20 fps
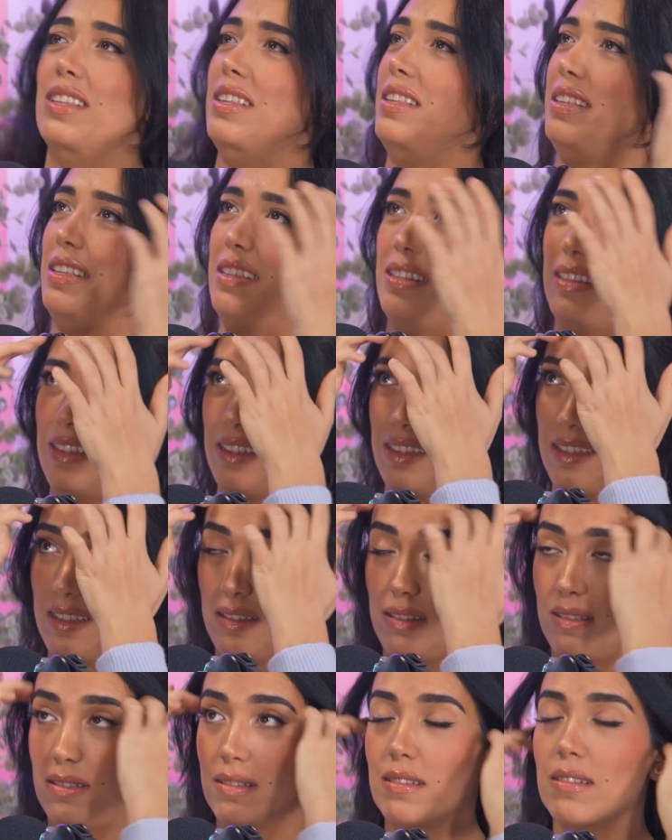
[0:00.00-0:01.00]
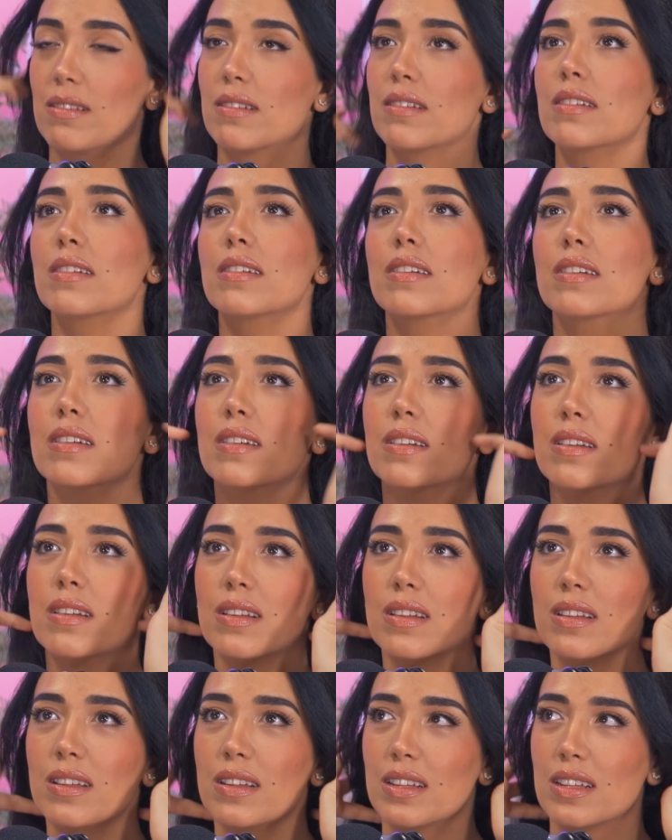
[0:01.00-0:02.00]

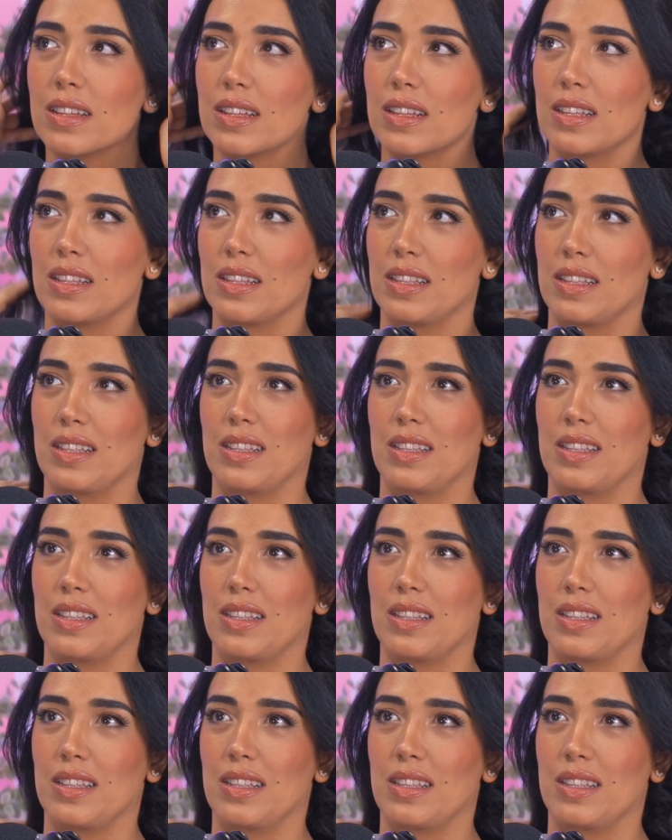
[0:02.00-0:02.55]
No words are spoken by the person on screen.